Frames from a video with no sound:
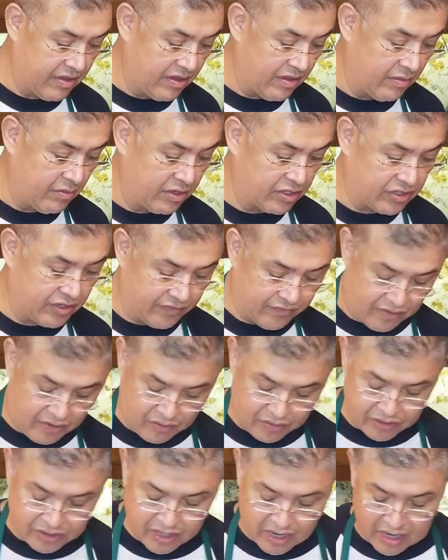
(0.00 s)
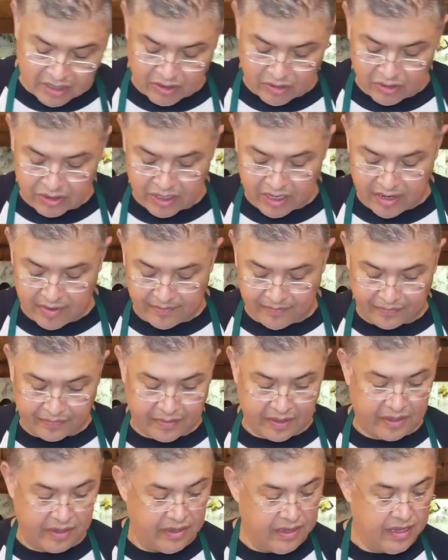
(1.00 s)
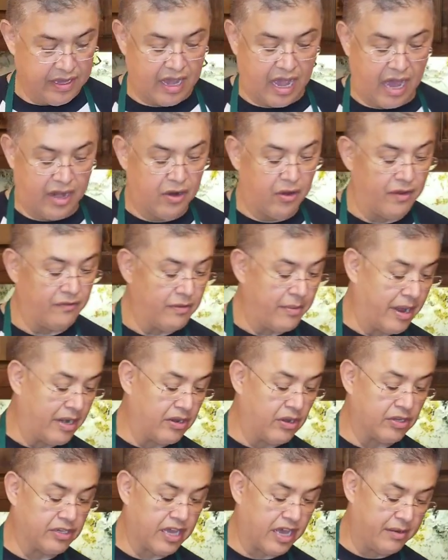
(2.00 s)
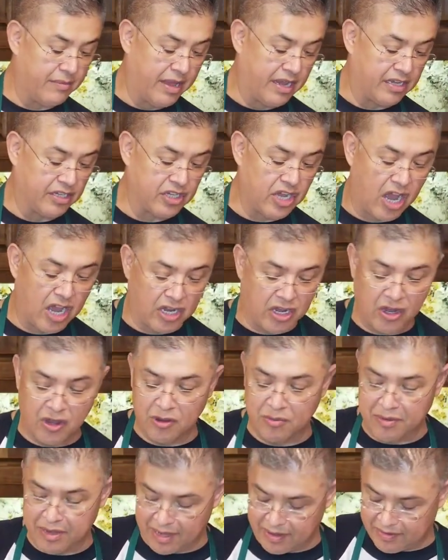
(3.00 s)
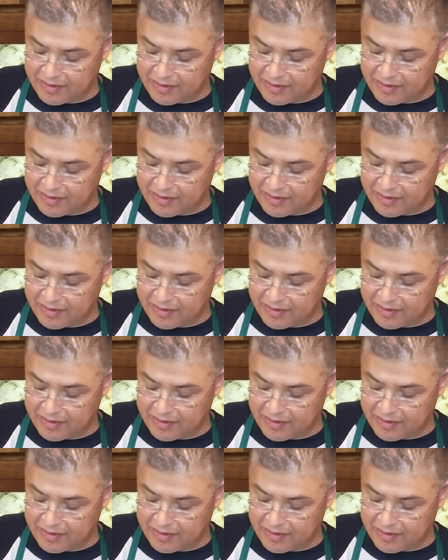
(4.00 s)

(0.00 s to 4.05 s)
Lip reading: once you fold the tacos up, I know everybody knows how to make a taco, but